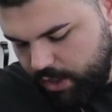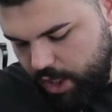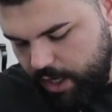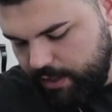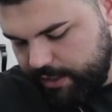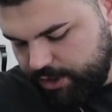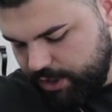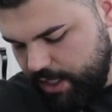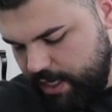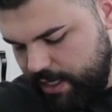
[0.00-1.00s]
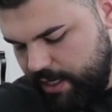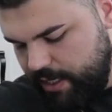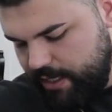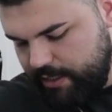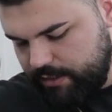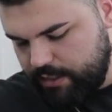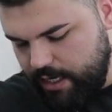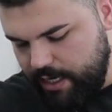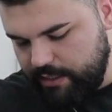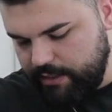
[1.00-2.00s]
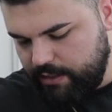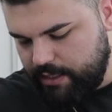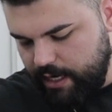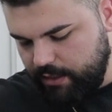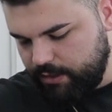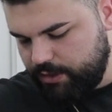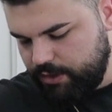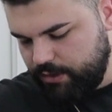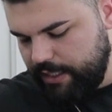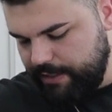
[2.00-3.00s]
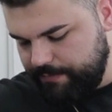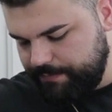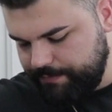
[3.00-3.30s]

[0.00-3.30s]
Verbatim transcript: your garlic's just got a little color to it,